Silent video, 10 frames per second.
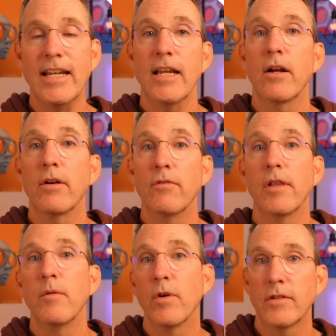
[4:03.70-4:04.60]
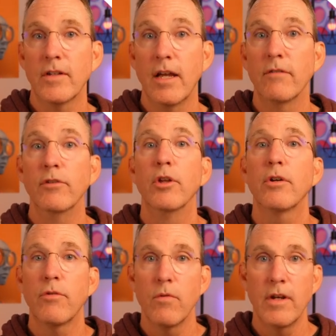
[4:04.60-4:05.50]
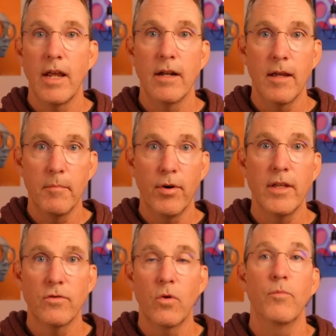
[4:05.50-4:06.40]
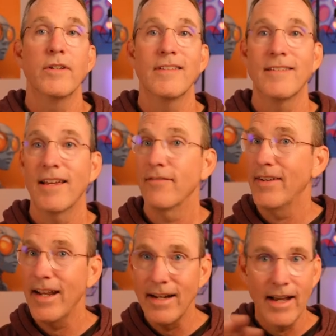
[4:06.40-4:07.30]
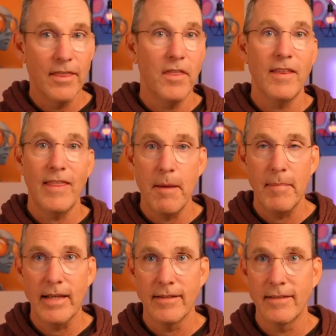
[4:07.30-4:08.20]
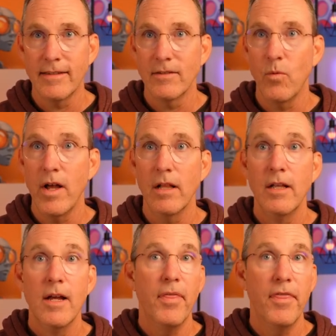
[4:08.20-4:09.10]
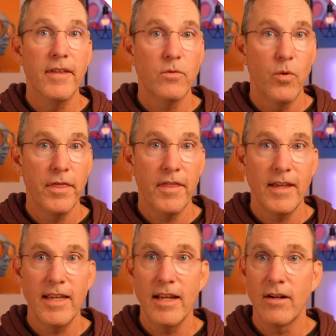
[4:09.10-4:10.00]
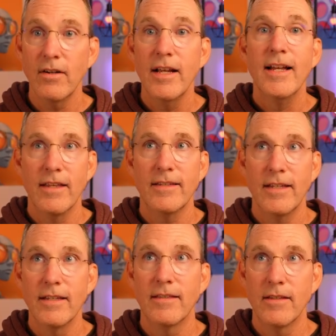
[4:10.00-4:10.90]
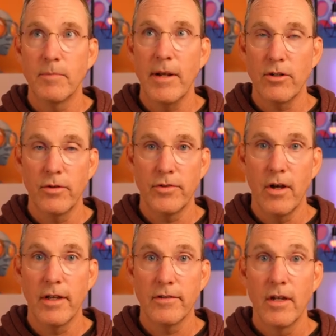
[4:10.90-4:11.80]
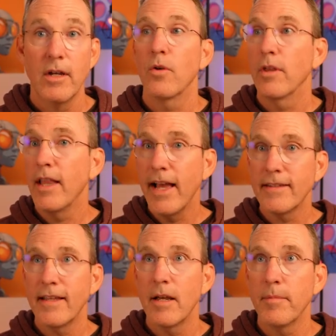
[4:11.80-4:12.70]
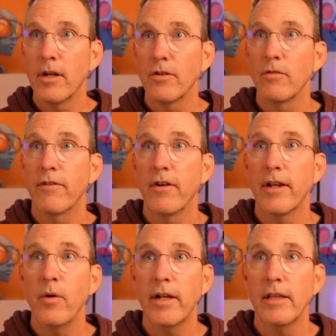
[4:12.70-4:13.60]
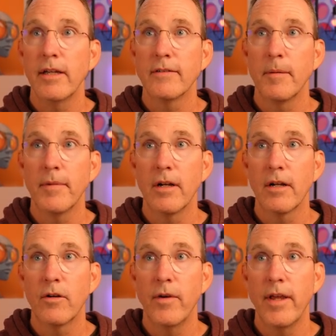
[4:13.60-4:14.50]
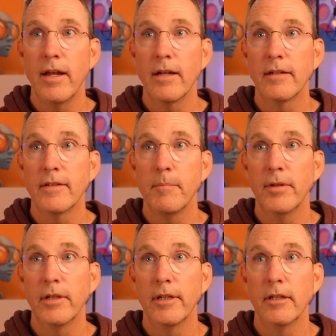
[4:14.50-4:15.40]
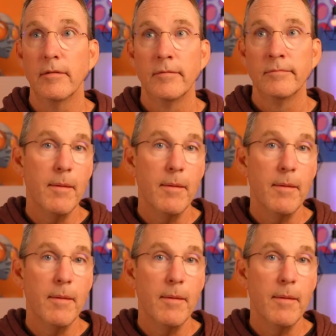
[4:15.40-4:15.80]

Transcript: in here and really wants to kind of look through the data and brainstorm what's inside of data. I think that makes sense as well. But this one thing here, this is the special sauce. So the last thing I'm going to do very quickly is I'm going to create a simple little